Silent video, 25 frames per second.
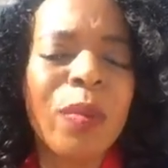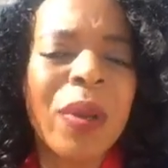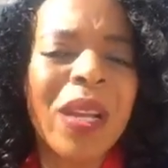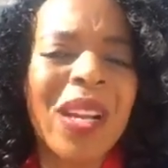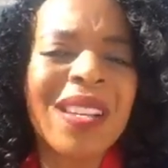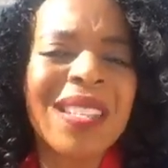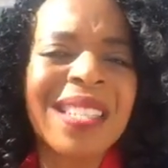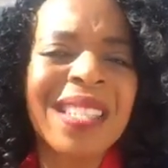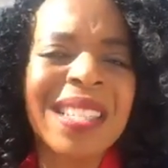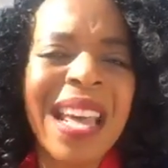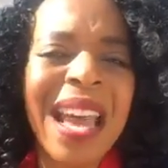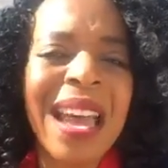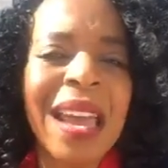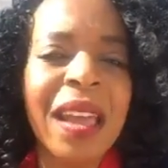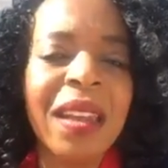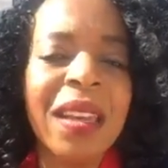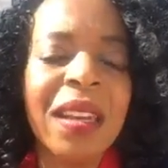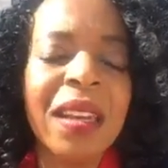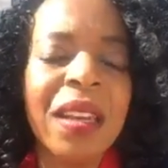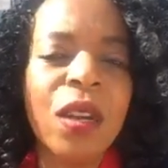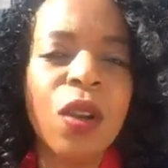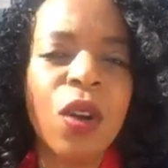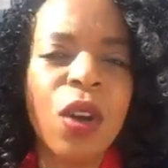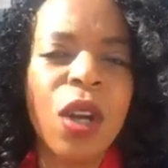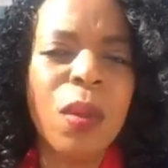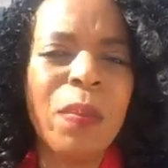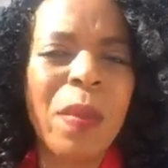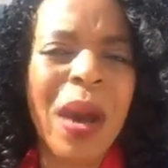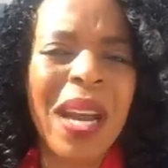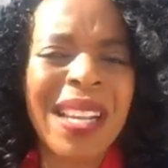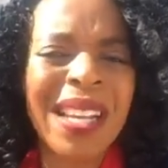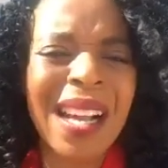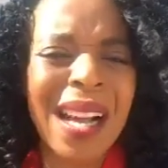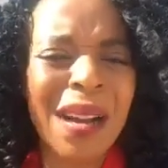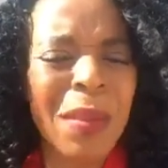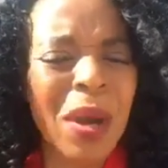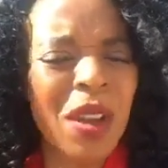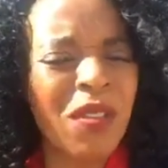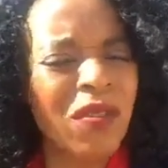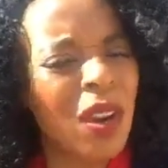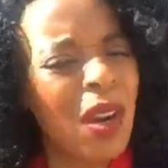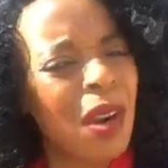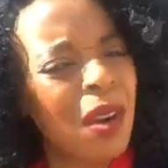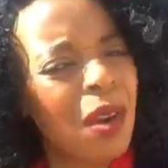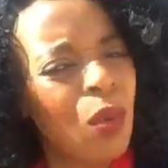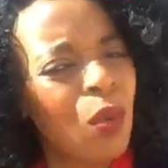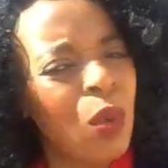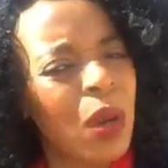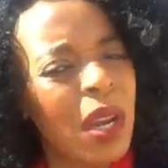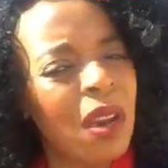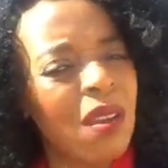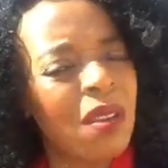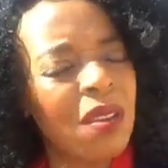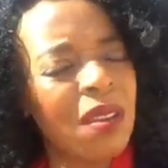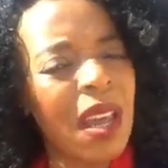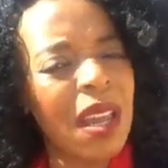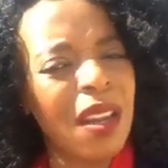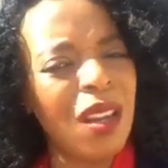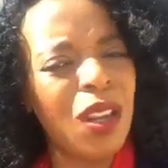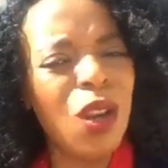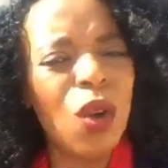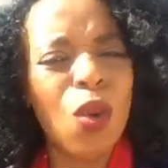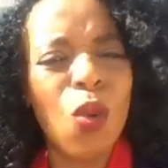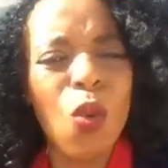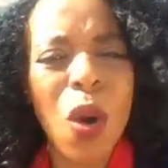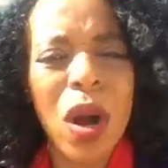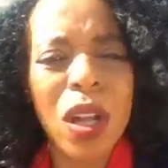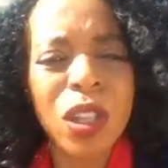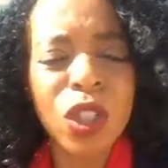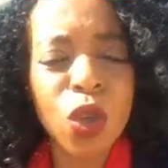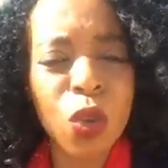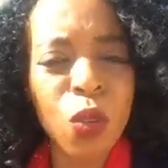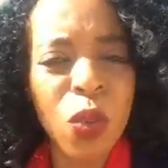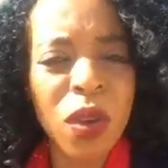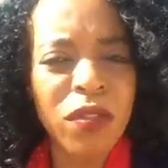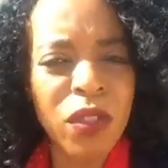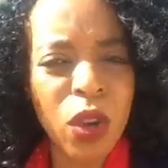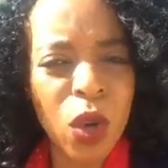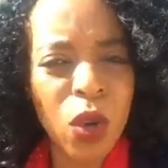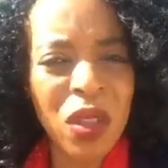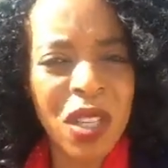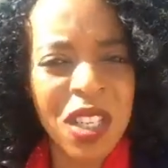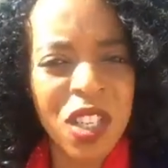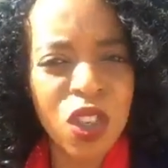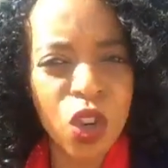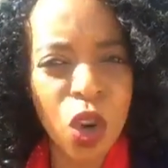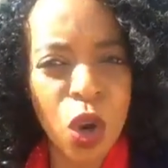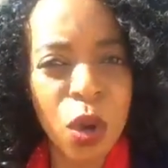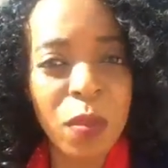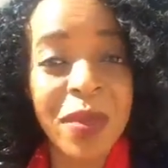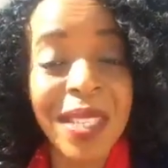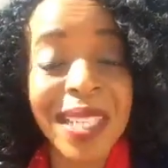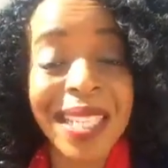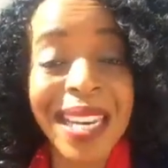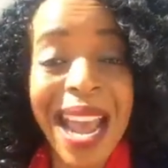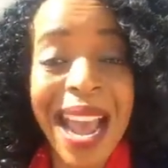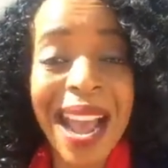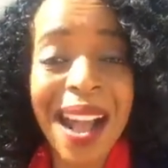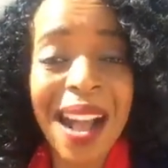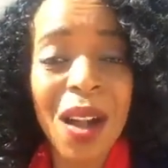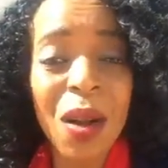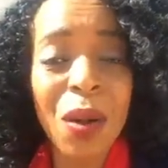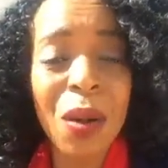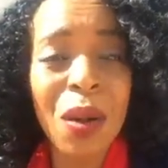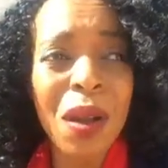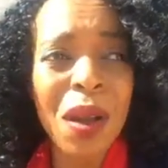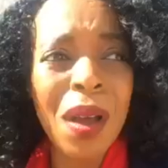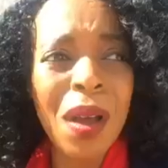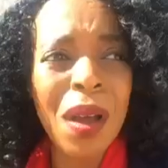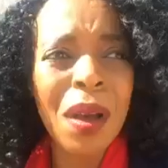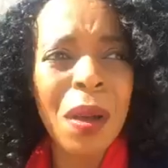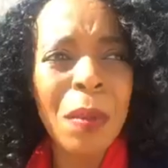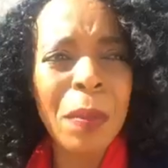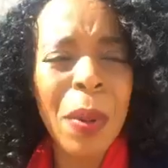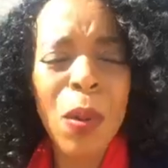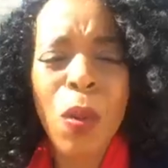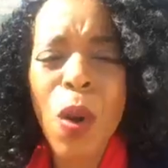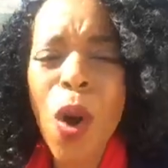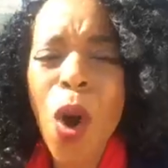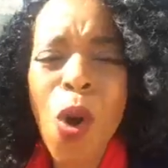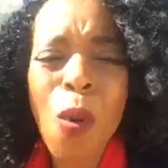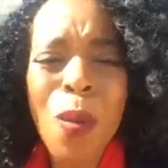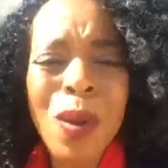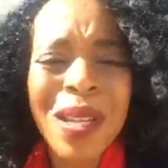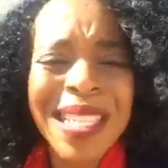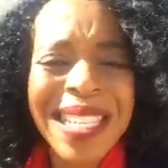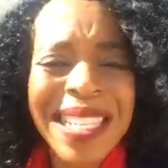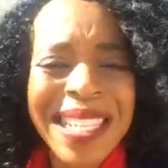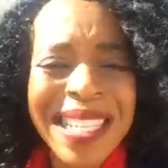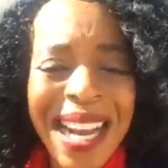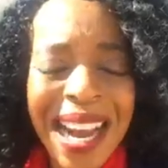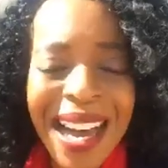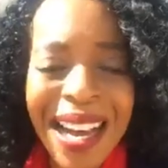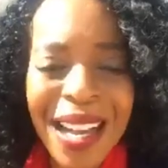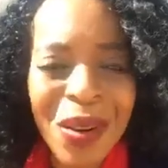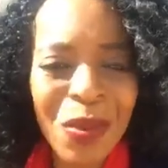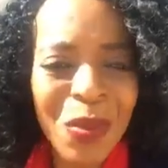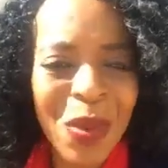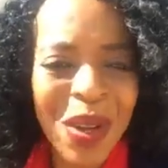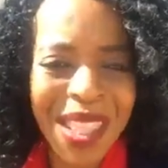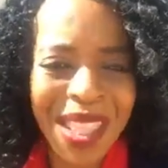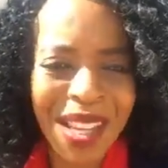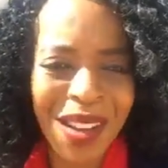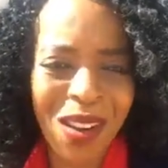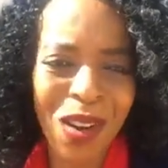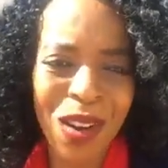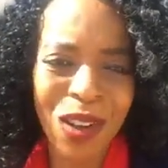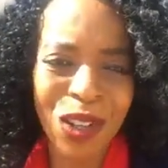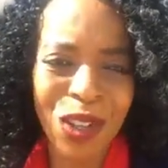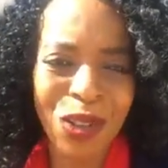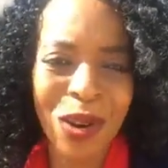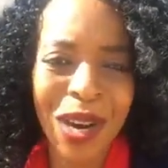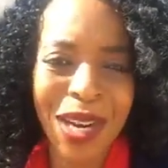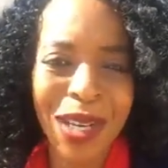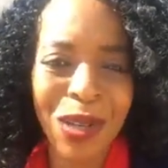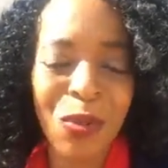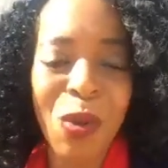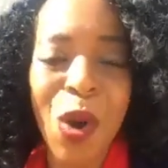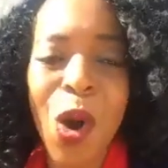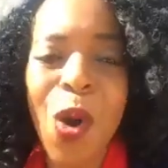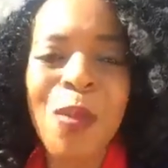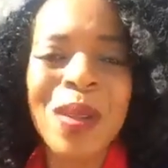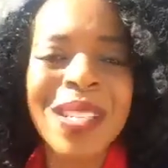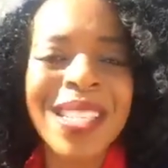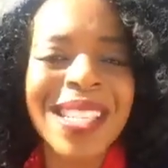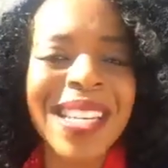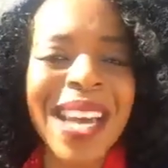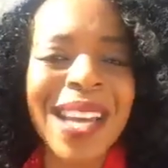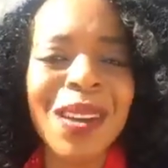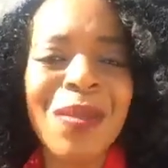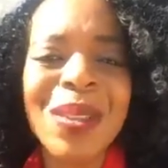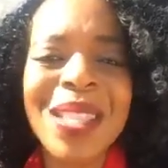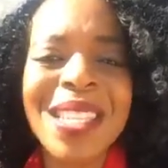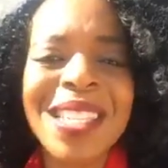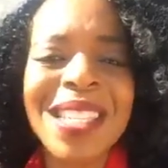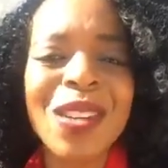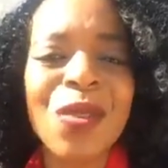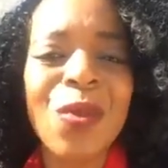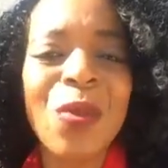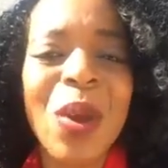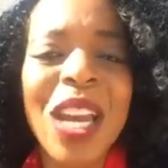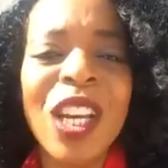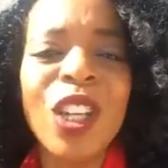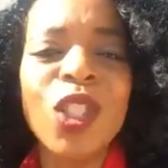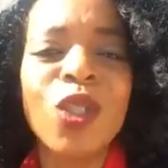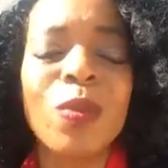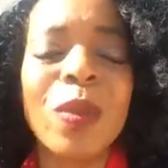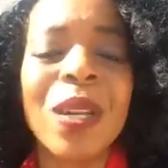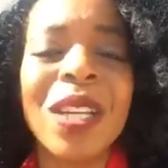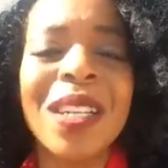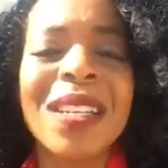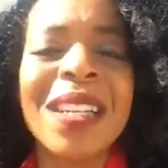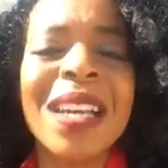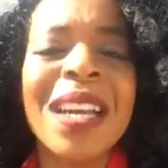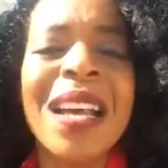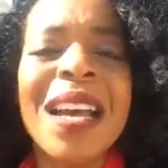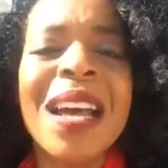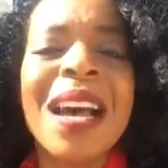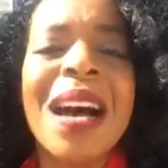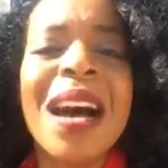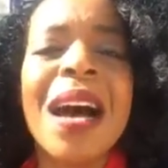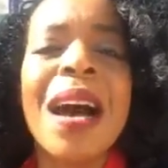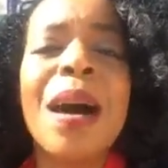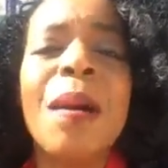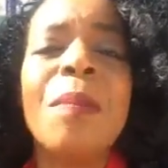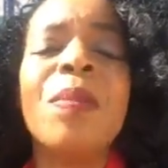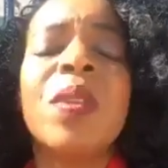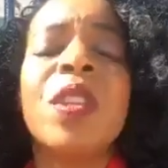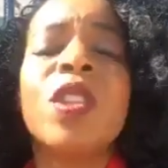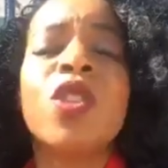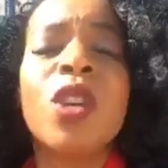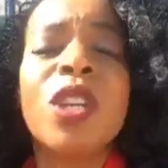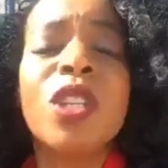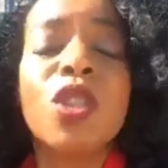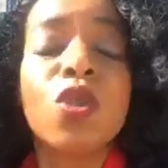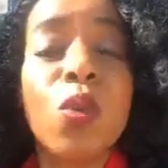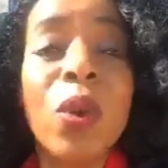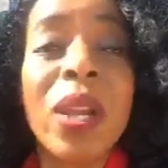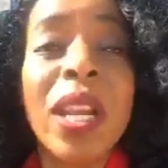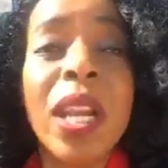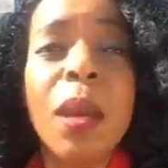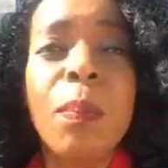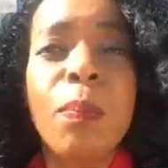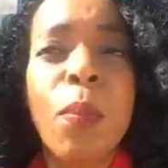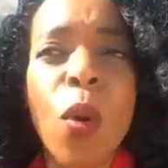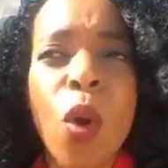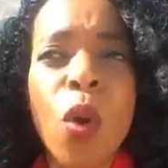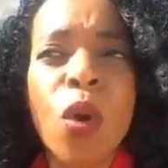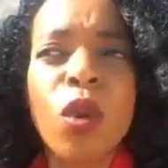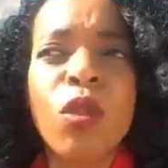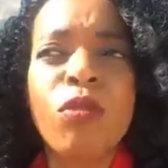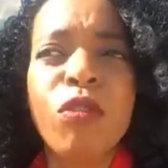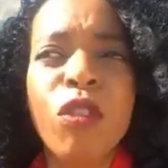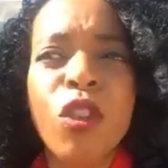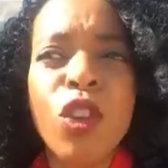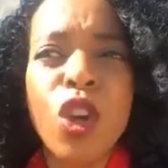Because then, it might come out very weird that you want to review these terms now, but we're almost done with the contract. We're almost done with this arrangement. So it's really important for